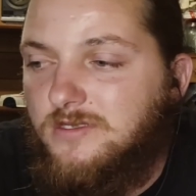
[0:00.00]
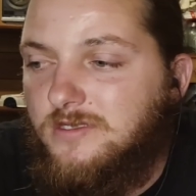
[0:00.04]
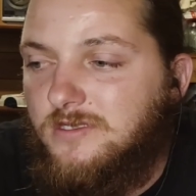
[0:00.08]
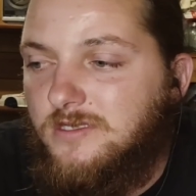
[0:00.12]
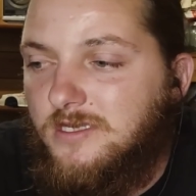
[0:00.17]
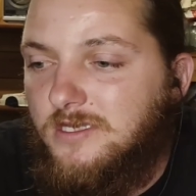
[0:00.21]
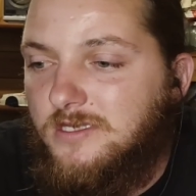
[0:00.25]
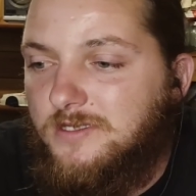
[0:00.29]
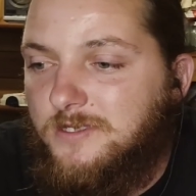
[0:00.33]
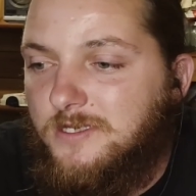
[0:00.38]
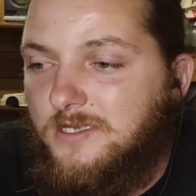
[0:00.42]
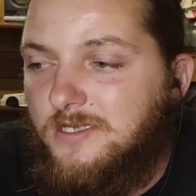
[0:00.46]

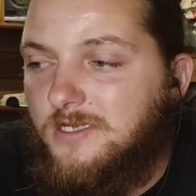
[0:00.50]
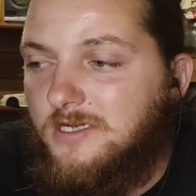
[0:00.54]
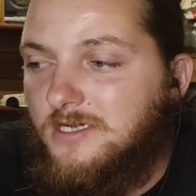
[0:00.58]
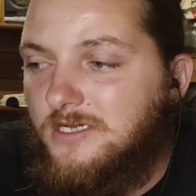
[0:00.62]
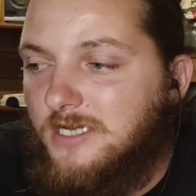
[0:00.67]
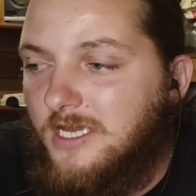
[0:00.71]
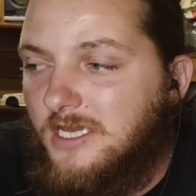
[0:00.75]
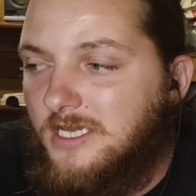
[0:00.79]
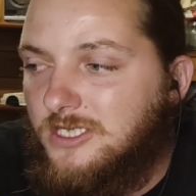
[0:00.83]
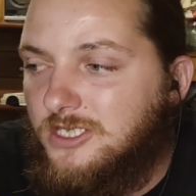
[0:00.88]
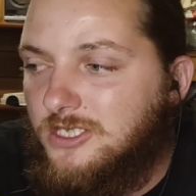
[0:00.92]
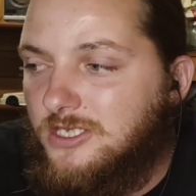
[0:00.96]
It's in their
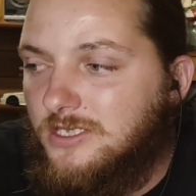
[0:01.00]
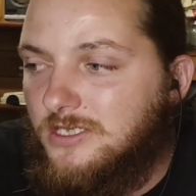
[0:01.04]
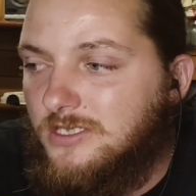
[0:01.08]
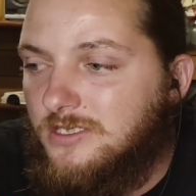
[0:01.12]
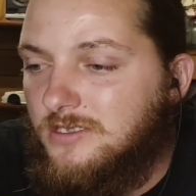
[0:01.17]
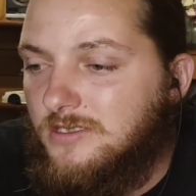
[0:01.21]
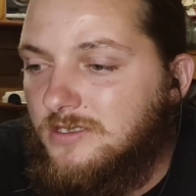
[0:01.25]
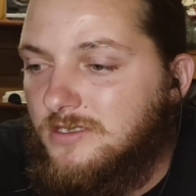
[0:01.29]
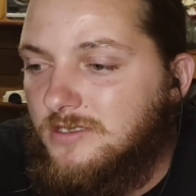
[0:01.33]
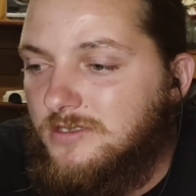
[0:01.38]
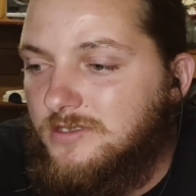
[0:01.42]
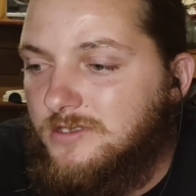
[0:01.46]
nature
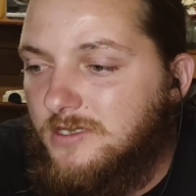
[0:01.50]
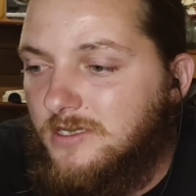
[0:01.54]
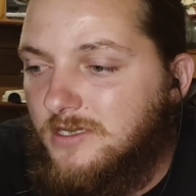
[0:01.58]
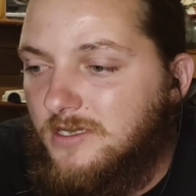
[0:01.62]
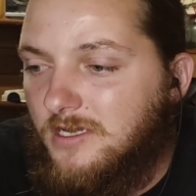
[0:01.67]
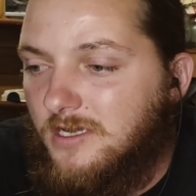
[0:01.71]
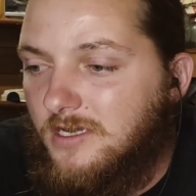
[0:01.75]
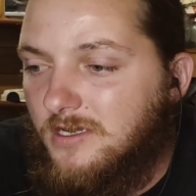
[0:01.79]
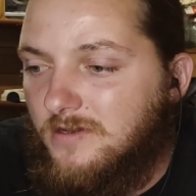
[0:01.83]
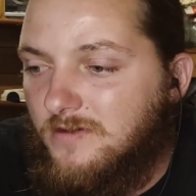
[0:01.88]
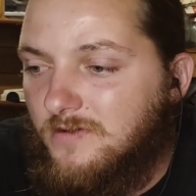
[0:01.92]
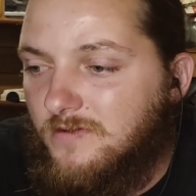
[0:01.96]

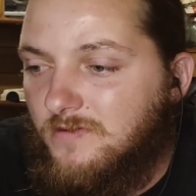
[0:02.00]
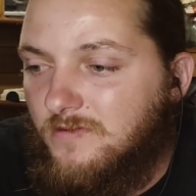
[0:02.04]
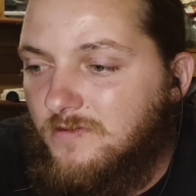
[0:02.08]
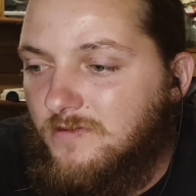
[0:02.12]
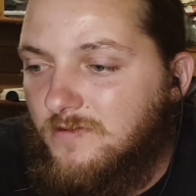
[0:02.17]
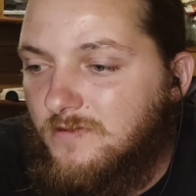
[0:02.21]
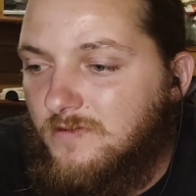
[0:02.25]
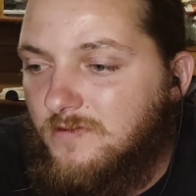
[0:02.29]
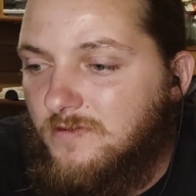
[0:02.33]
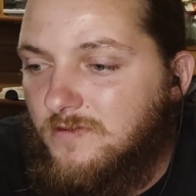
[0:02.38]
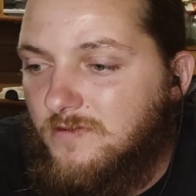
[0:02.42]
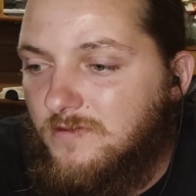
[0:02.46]
to
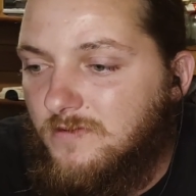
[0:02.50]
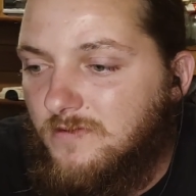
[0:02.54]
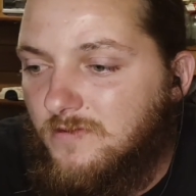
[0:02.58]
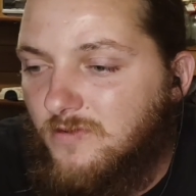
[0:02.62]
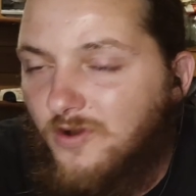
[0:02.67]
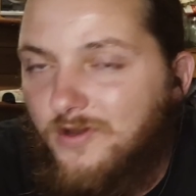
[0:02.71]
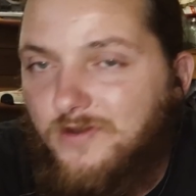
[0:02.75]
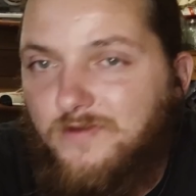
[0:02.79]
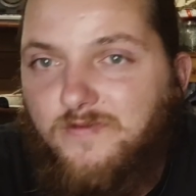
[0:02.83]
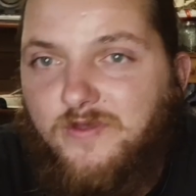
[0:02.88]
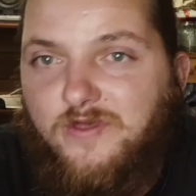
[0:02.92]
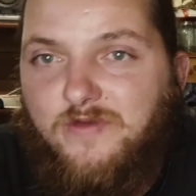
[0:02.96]

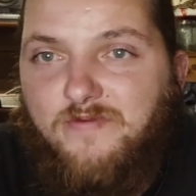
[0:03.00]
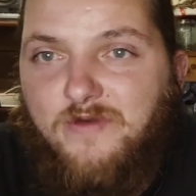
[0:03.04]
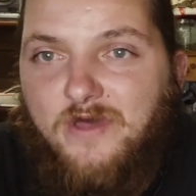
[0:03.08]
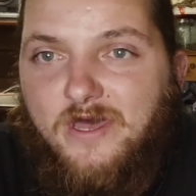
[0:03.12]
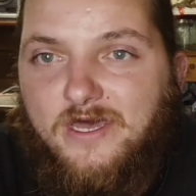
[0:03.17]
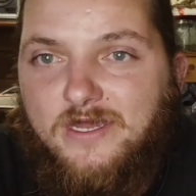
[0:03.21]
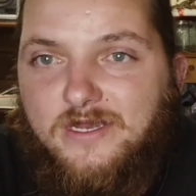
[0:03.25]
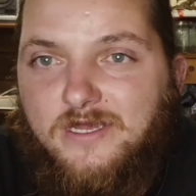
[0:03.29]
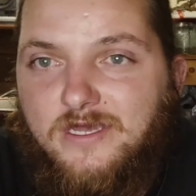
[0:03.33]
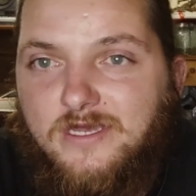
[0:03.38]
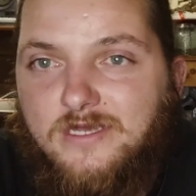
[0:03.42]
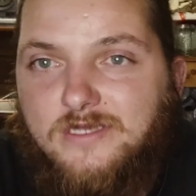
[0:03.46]
want to be
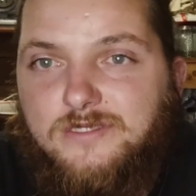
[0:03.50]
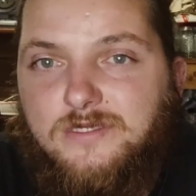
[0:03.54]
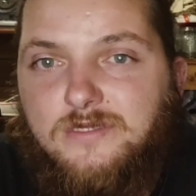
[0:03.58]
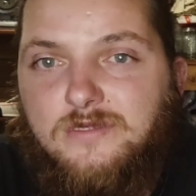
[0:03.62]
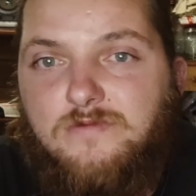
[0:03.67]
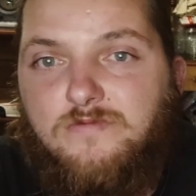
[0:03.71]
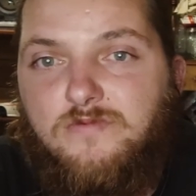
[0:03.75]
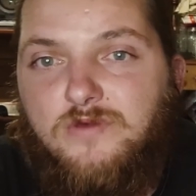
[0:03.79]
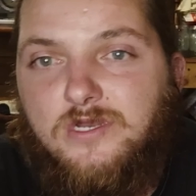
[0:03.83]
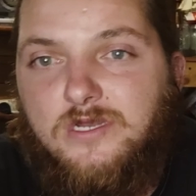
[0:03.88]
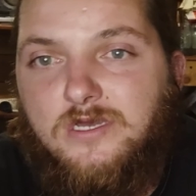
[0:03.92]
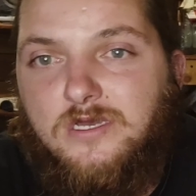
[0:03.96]
badass.
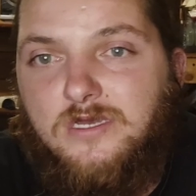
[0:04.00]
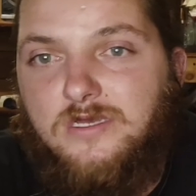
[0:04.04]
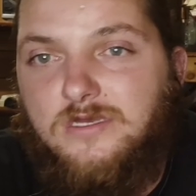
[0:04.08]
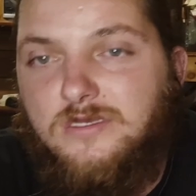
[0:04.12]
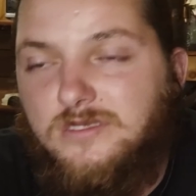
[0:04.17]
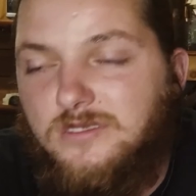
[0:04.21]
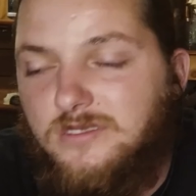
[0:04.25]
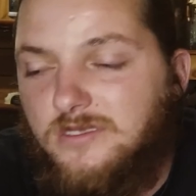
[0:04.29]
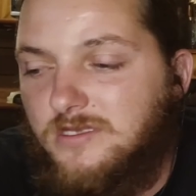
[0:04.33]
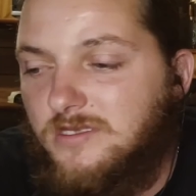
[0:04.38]
But